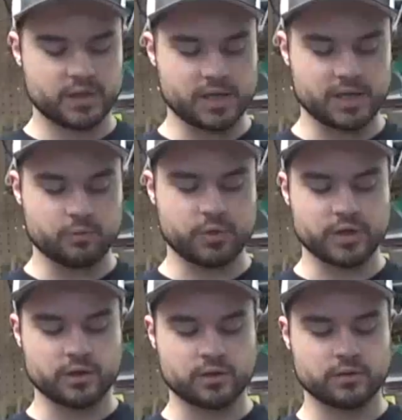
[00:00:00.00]
it
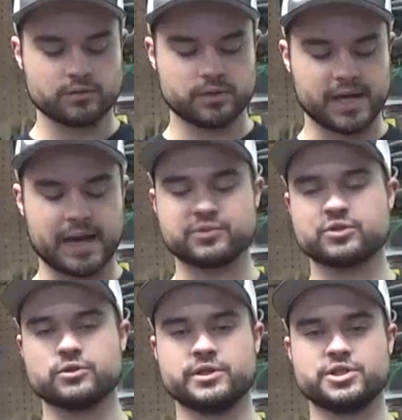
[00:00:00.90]
will
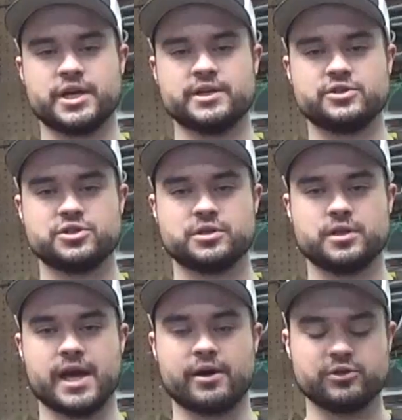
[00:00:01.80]
absolutely change
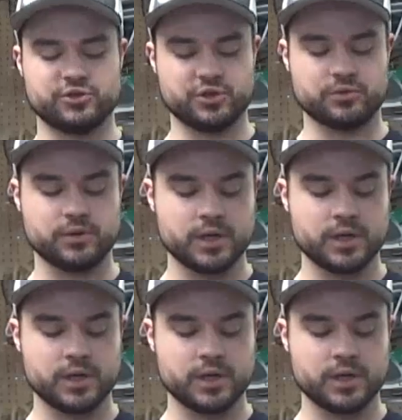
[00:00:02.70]
how you shoot.